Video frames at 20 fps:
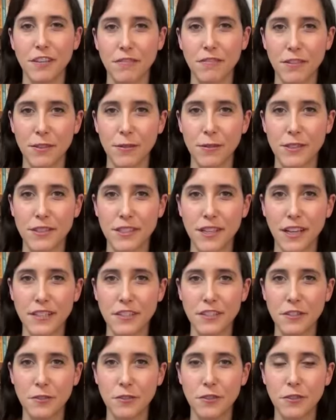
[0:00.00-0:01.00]
Jeff Lewis,
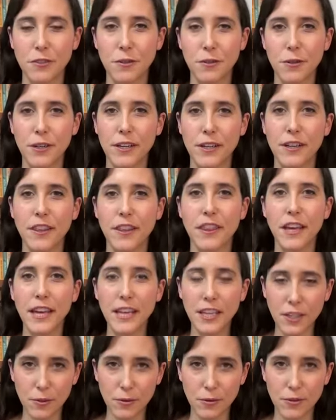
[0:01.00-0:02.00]
constitutional lawyer,
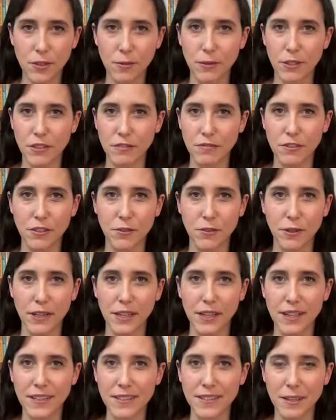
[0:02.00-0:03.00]
thank you so much for
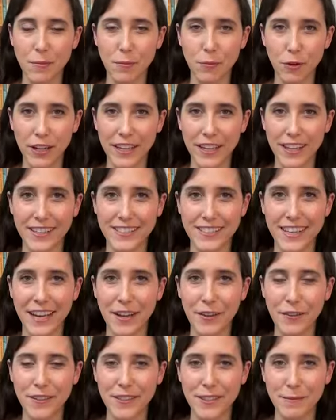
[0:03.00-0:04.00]
joining us and breaking
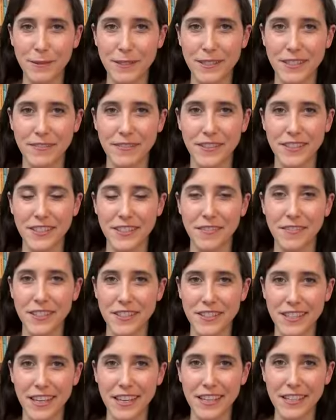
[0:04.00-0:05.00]
down the specifics of
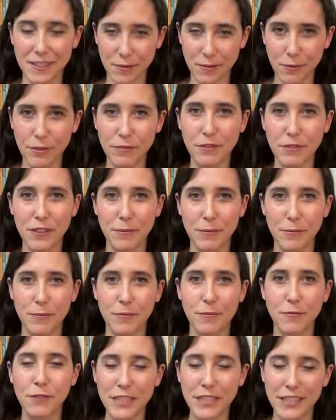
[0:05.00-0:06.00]
this case. We really,
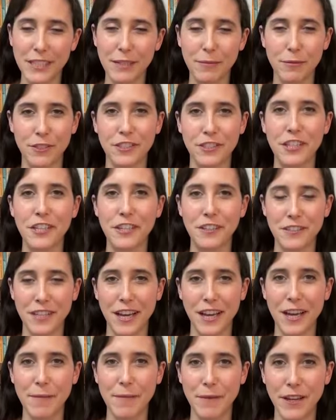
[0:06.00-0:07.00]
really appreciate your
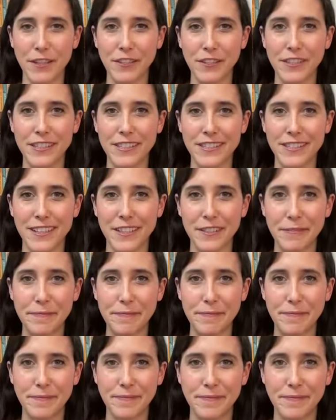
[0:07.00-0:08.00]
time and your insight.
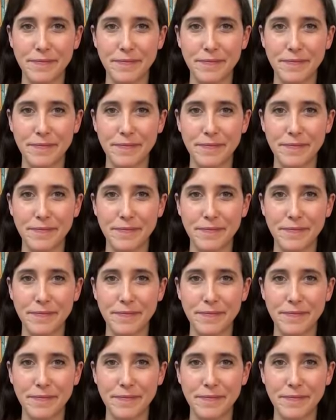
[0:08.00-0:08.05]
